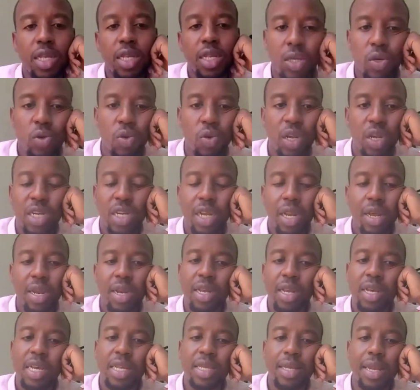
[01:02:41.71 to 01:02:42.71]
It's so detailed,
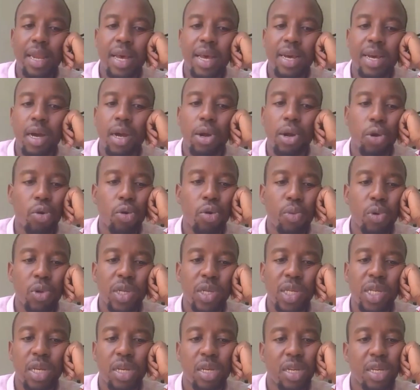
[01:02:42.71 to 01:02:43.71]
and it's like a
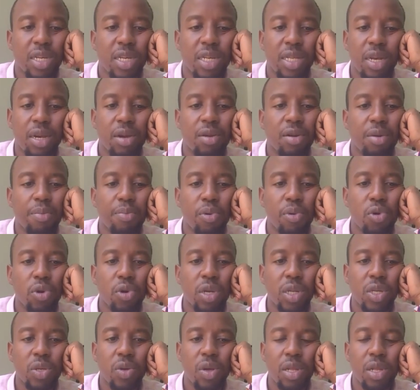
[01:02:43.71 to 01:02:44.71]
global statistic
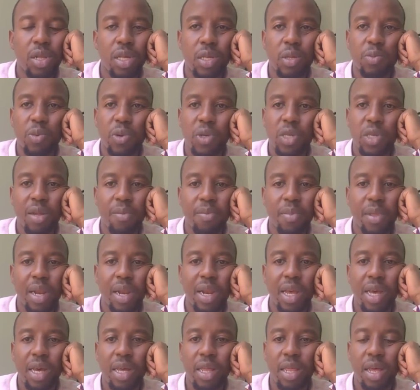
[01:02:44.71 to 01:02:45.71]
report. So I'll just post up the
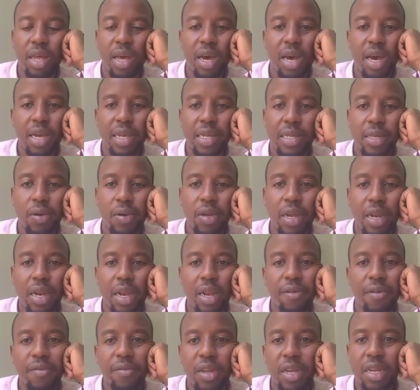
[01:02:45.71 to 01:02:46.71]
link there. I saw it, I
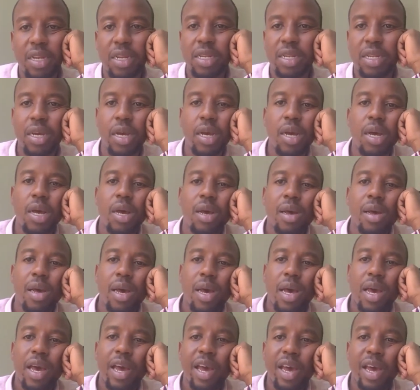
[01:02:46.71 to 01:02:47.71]
loved it.
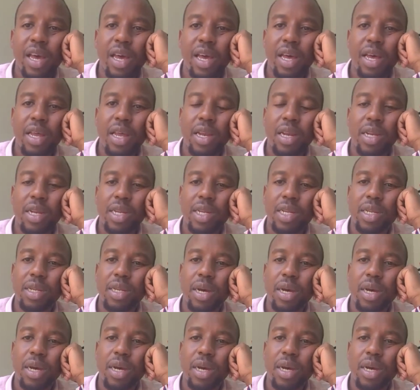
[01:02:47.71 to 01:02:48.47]
And